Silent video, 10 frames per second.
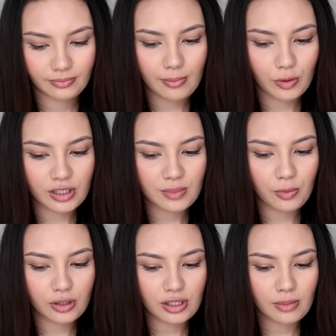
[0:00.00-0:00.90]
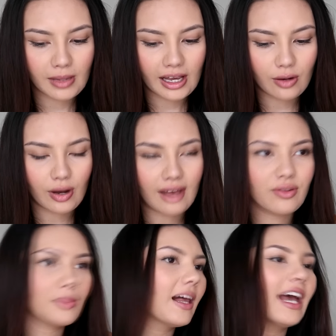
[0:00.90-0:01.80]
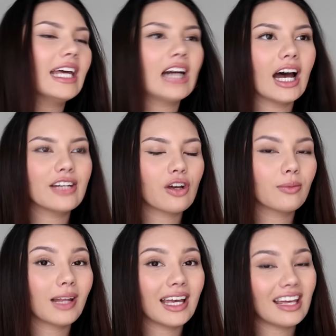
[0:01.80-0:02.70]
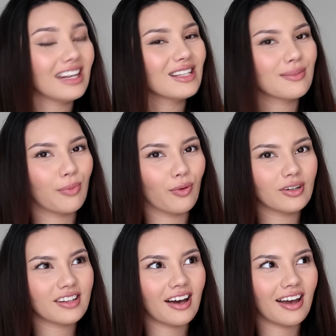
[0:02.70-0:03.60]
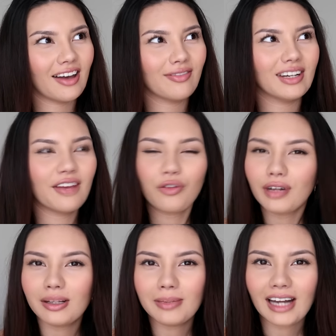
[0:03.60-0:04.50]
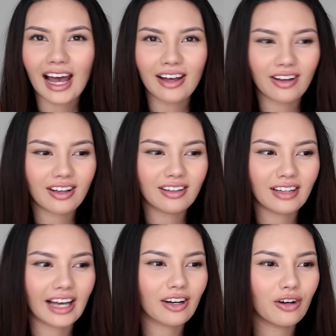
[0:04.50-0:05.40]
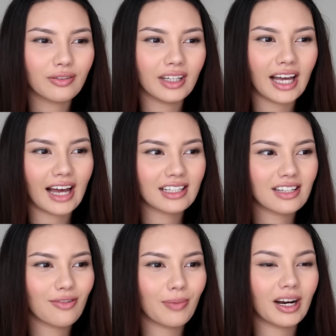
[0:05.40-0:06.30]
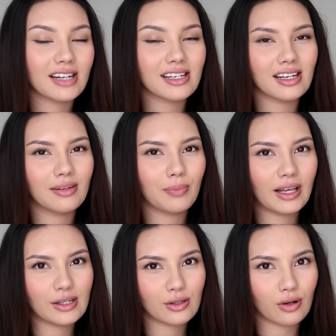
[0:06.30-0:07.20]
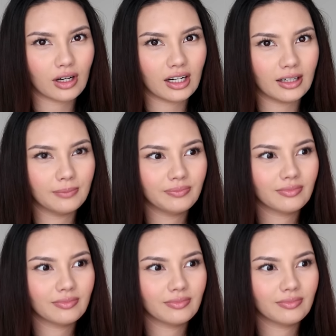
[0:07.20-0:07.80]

What sports do you play or have you played? I don't play any sport. I have never really been like overly active, but I did play soccer